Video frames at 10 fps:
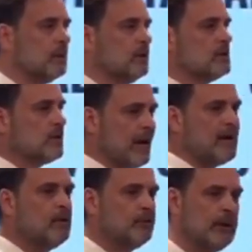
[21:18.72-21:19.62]
that this
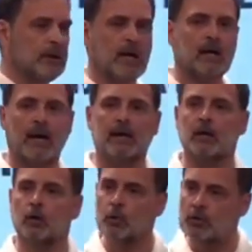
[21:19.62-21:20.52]
crime is being done at a
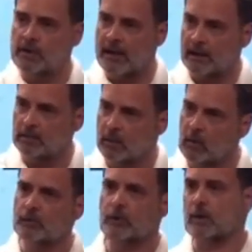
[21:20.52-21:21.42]
huge scale
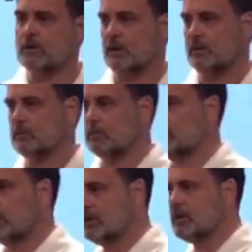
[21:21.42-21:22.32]
across the country,
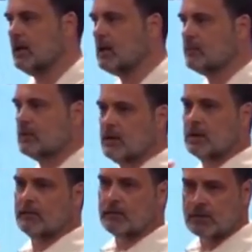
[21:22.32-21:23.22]
in state after state
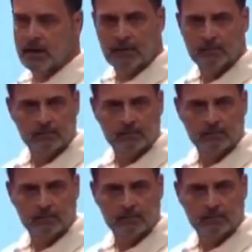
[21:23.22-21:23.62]
after state.